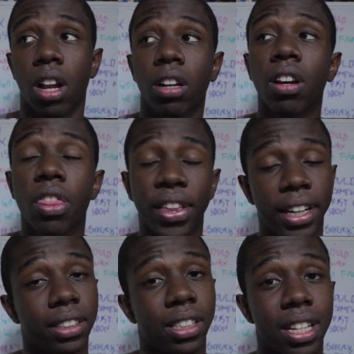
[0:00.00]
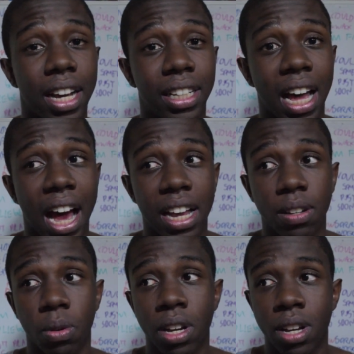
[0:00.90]
A lot of things that
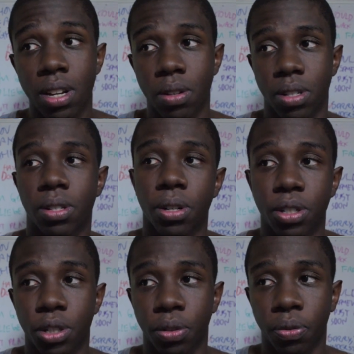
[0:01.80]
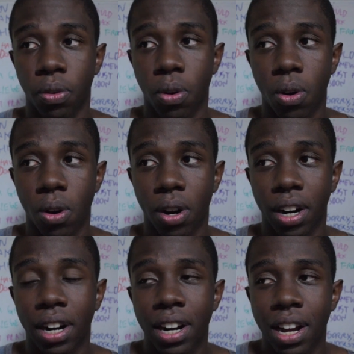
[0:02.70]
I search for